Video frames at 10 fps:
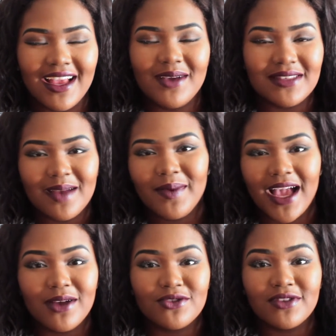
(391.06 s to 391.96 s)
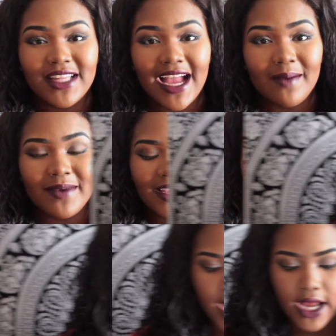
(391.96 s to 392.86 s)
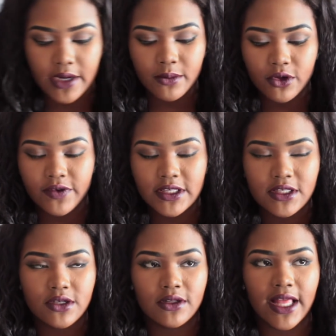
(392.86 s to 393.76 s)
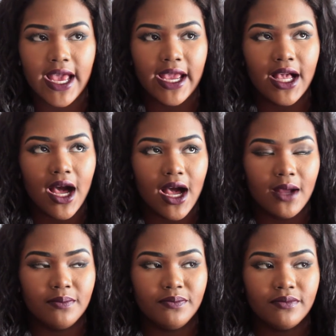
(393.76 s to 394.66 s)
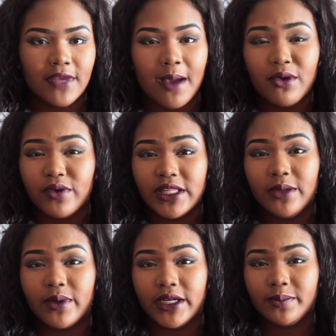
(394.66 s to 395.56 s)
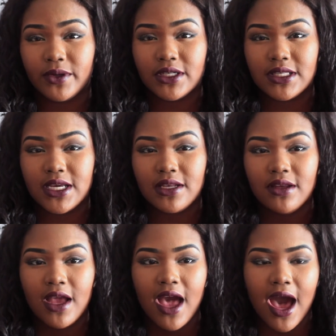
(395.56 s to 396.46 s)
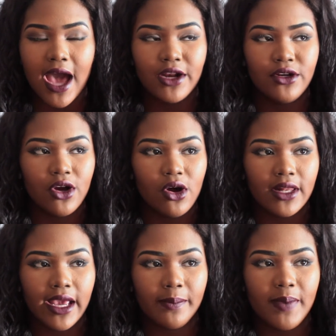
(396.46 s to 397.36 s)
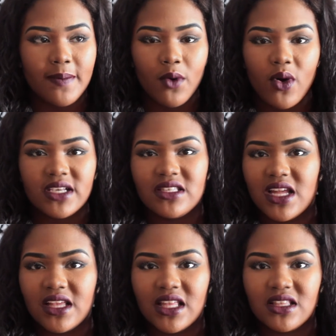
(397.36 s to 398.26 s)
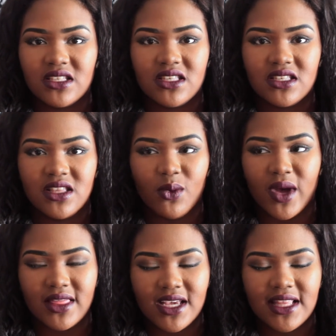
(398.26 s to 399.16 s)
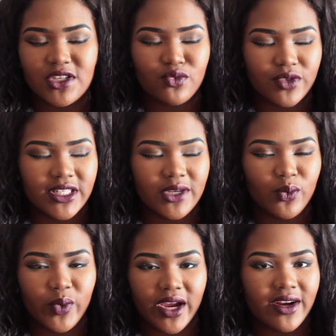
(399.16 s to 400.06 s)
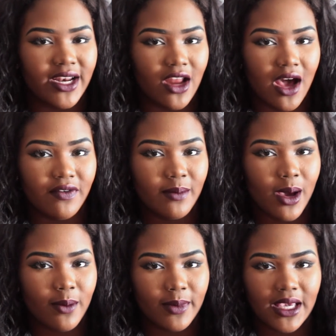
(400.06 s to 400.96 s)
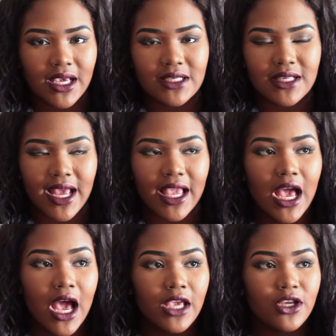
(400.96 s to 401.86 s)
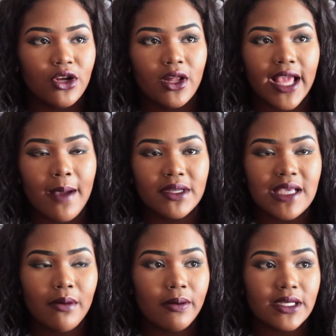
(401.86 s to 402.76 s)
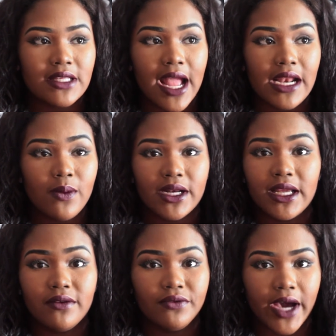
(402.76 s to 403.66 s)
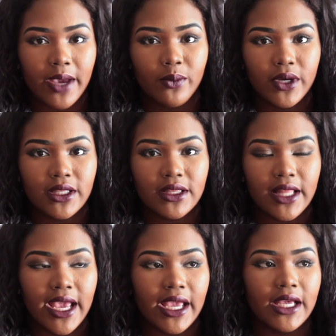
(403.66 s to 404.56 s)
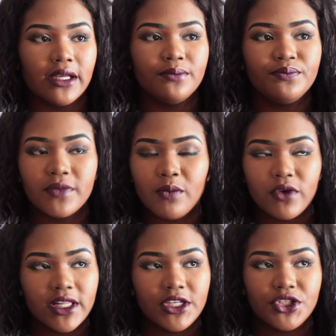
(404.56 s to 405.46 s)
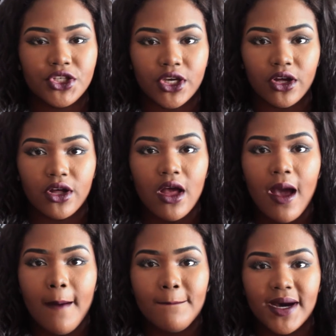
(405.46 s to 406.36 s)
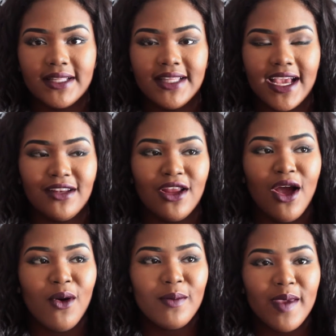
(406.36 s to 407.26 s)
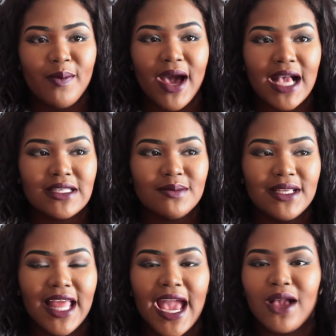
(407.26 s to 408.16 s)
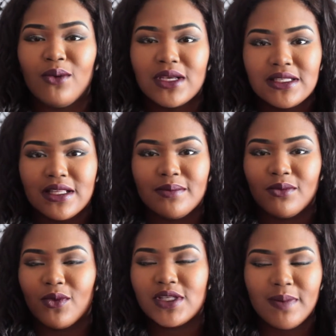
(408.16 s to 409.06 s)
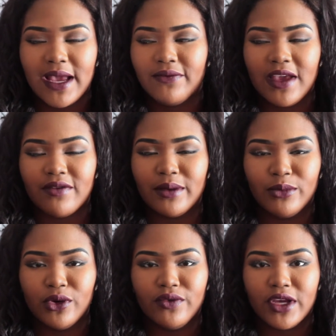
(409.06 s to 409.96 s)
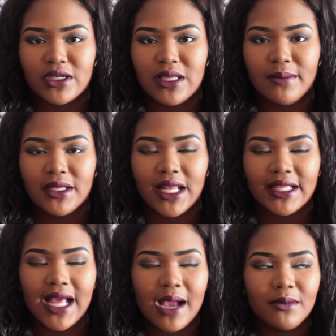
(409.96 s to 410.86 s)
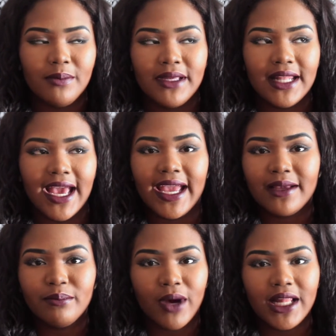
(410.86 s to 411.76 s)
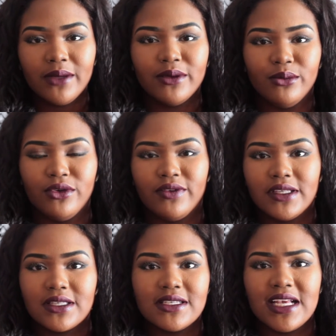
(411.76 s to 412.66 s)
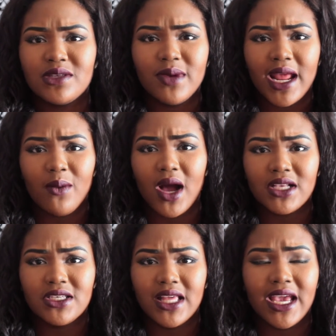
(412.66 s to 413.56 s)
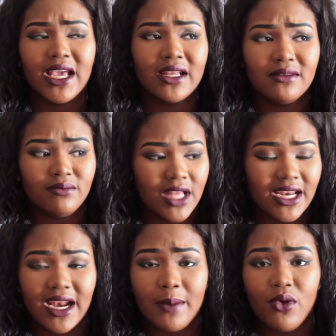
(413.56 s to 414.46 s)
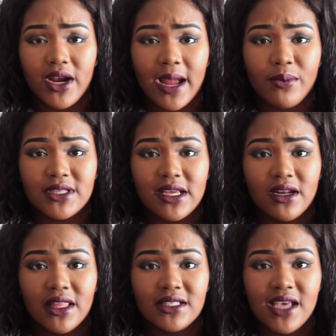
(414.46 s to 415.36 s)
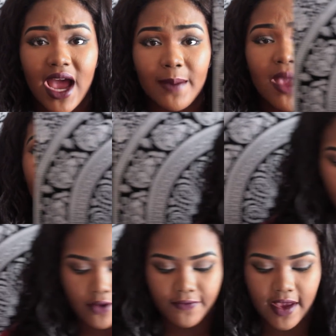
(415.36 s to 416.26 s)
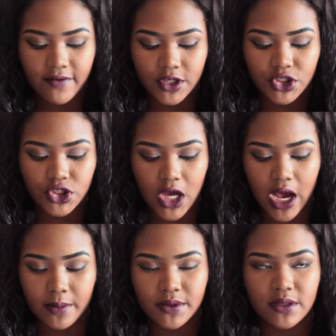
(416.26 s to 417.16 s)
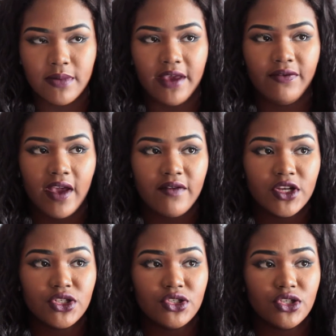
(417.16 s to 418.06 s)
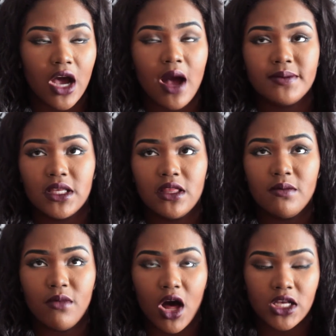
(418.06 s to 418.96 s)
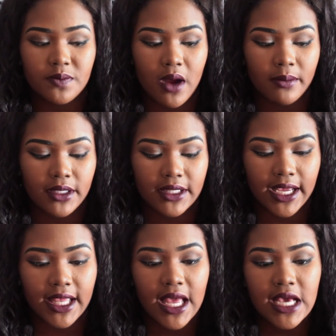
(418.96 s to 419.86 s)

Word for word: it was epic. I was really happy. Um, what kind of movies do you like? Um, I'm a really weird person. I don't know. Like, people always think that this is the one thing that's really weird and off about me. Because, like, you know, like, I'm a type of person that anyone can vibe with. Like, I'm really chill. But then when people ask me like what's the what's my favorite movie or something like that, I'm gonna be like Bollywood movies, because that's what I watch like ninety-nine point nine percent of the time. What are your favorite shops? My favorite shops at the mall is probably like